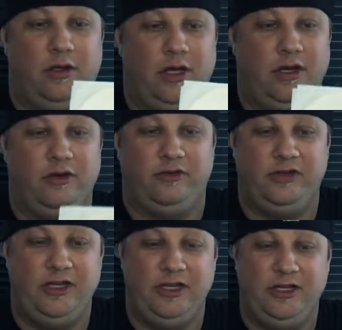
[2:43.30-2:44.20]
You get your
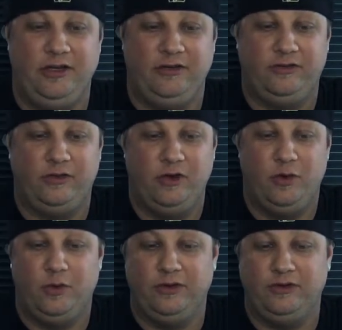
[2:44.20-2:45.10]
CDs.
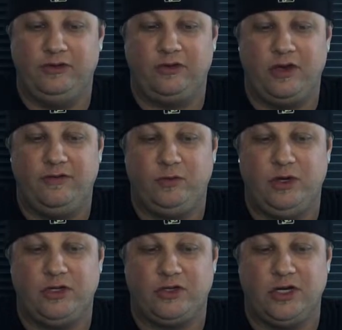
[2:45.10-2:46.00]
One's a
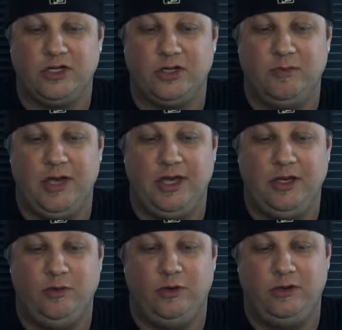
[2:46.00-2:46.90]
software instruction
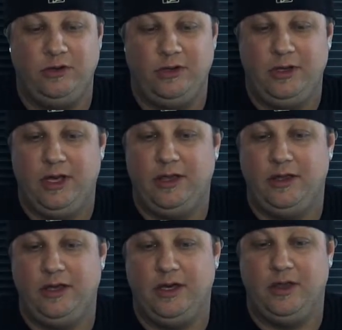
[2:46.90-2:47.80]
manual, and
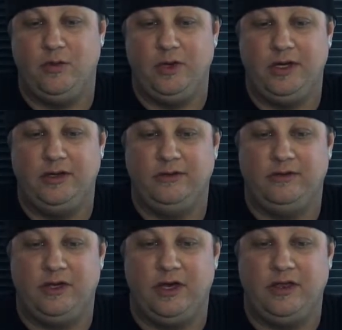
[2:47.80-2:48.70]
then the other one
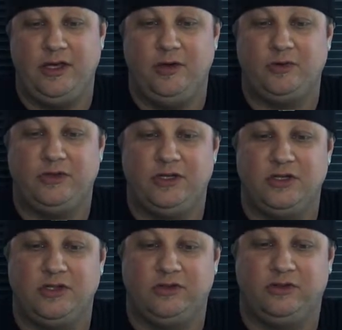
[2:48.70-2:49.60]
is the EOS
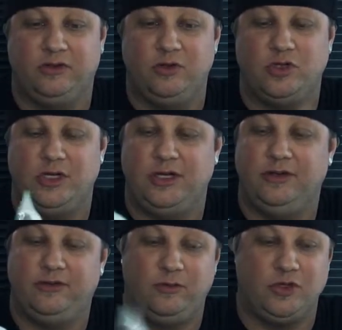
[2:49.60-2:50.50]
Digital Solution
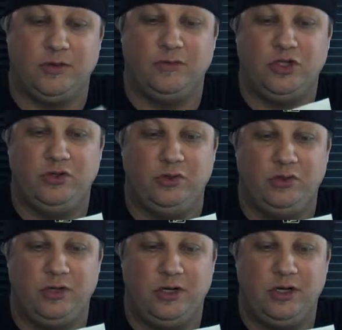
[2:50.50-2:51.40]
Disc, which I'm
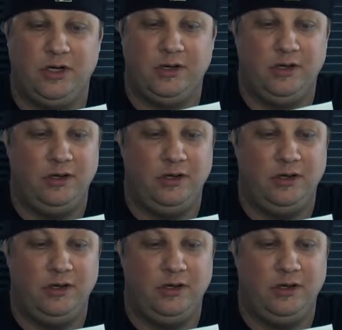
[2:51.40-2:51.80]
sure,